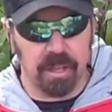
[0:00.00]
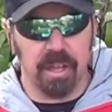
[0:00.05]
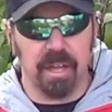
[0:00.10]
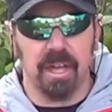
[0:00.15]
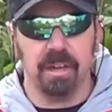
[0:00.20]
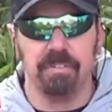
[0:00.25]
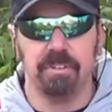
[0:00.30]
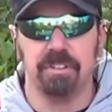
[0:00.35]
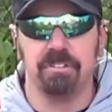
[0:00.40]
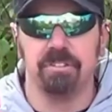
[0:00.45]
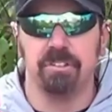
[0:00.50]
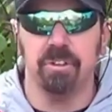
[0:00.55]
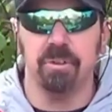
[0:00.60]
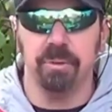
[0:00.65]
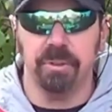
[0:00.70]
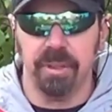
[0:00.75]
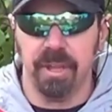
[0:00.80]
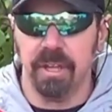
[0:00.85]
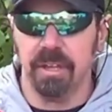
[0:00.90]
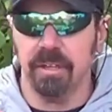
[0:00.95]
If it's too
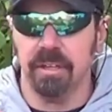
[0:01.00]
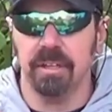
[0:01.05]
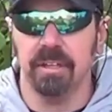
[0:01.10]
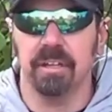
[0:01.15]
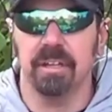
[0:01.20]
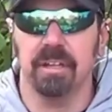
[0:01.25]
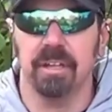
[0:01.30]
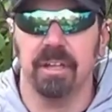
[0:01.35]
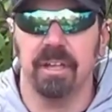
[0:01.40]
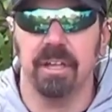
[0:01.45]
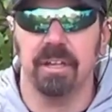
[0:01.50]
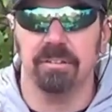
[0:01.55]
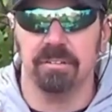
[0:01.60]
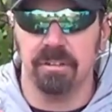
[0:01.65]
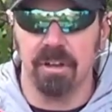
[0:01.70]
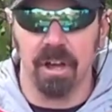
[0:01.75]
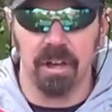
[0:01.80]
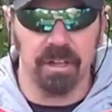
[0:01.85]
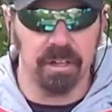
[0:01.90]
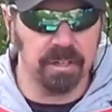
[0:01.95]
thin, it's
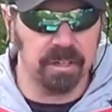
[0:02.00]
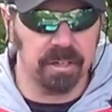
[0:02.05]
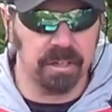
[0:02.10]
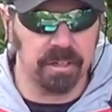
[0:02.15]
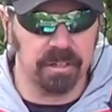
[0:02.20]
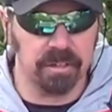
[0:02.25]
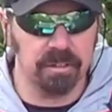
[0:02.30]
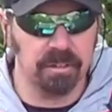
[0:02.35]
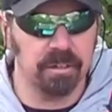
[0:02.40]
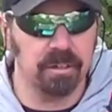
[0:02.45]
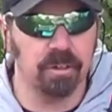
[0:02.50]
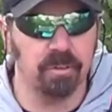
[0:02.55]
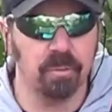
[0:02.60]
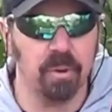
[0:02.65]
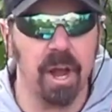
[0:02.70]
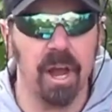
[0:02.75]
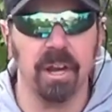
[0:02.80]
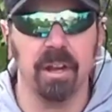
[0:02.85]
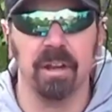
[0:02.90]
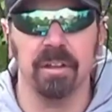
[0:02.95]
not going to
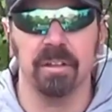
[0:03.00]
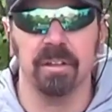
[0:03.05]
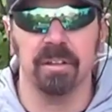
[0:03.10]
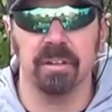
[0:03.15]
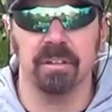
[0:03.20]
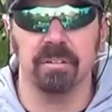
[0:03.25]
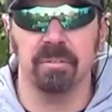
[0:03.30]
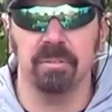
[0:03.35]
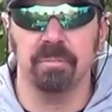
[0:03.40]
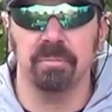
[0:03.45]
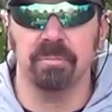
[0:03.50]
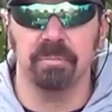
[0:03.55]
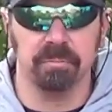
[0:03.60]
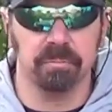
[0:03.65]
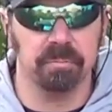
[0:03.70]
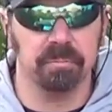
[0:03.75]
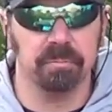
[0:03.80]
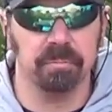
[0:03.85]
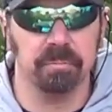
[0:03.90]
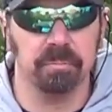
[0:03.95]
ride on the
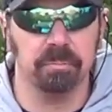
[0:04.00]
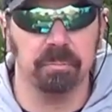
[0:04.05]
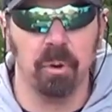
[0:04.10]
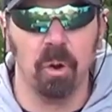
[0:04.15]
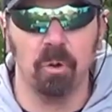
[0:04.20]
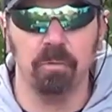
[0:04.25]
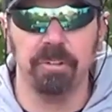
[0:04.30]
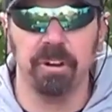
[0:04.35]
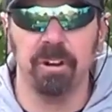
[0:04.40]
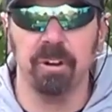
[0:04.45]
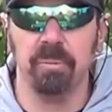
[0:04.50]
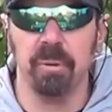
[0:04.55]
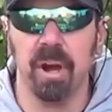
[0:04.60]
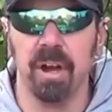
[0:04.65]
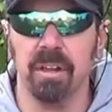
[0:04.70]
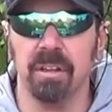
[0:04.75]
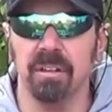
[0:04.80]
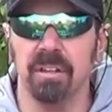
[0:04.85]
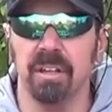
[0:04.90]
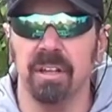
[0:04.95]
bow very
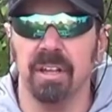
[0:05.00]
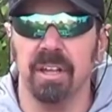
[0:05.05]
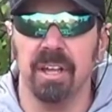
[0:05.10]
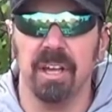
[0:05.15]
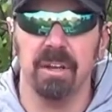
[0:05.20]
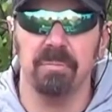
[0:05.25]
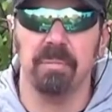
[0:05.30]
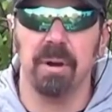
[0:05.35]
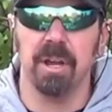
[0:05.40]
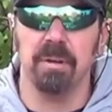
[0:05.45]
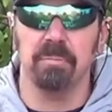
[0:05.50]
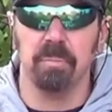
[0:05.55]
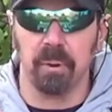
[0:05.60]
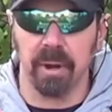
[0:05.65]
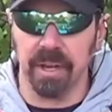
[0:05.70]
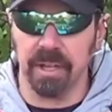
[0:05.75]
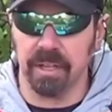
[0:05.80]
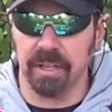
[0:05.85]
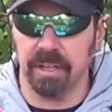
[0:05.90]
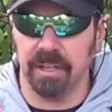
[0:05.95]
well. It might
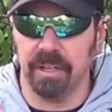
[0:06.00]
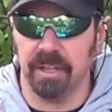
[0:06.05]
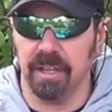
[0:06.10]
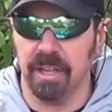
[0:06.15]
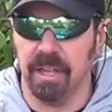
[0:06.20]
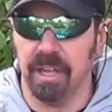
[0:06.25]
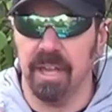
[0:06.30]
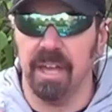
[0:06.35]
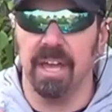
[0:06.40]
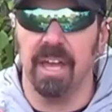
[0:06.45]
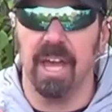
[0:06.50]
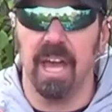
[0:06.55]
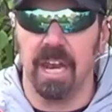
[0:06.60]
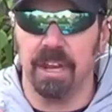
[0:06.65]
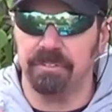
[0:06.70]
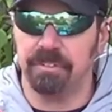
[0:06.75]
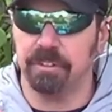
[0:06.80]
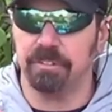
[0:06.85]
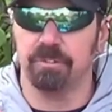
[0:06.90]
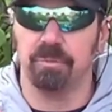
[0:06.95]
break, and
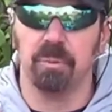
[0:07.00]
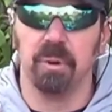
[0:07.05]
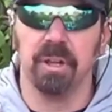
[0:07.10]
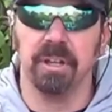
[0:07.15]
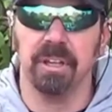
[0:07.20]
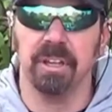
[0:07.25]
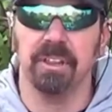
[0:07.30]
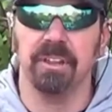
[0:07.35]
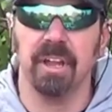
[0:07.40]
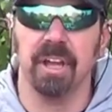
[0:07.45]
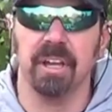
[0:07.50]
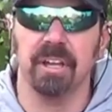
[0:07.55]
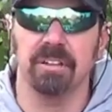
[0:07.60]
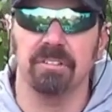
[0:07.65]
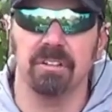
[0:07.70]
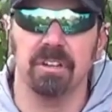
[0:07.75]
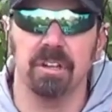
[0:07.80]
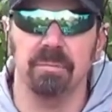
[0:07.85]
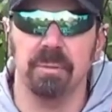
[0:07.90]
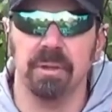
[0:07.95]
if it's really thick, it's
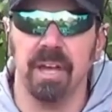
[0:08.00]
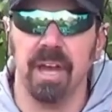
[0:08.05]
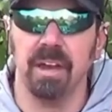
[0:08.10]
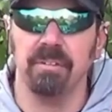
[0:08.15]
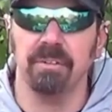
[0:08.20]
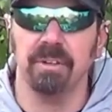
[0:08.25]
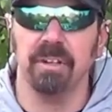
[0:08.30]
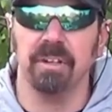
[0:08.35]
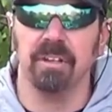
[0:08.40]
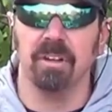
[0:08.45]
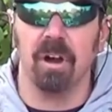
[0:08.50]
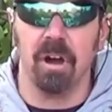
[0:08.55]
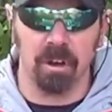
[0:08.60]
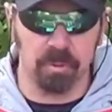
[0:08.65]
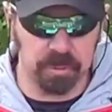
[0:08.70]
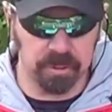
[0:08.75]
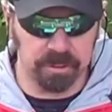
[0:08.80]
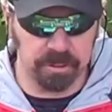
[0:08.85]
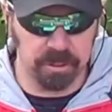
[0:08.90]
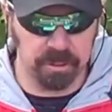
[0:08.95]
going to be heavy and
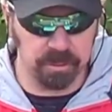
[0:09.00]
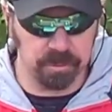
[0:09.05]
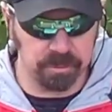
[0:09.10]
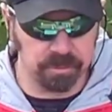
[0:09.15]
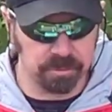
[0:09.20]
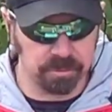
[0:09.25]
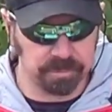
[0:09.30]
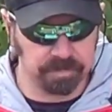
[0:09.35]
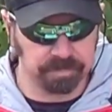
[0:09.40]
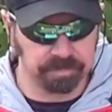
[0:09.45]
awkward to use.